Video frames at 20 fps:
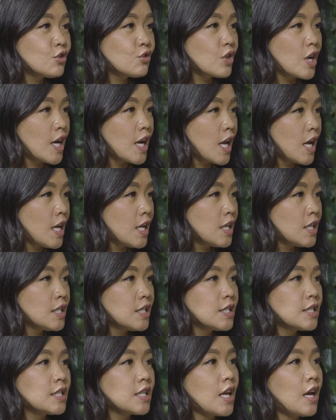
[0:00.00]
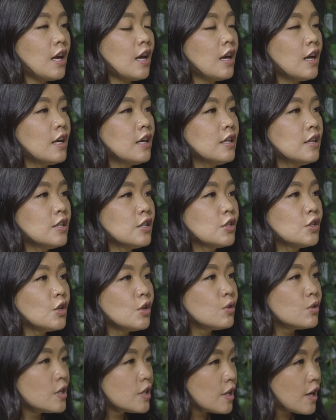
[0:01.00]
straight A's and
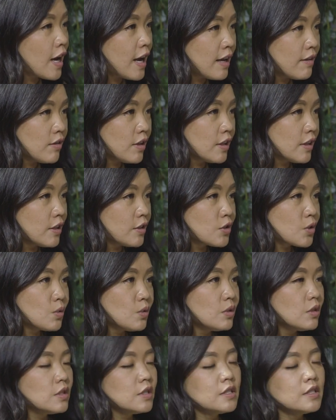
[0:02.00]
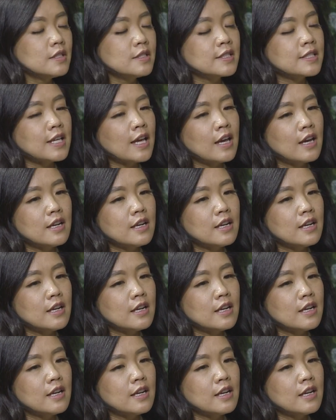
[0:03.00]
go to the Ivy League schools.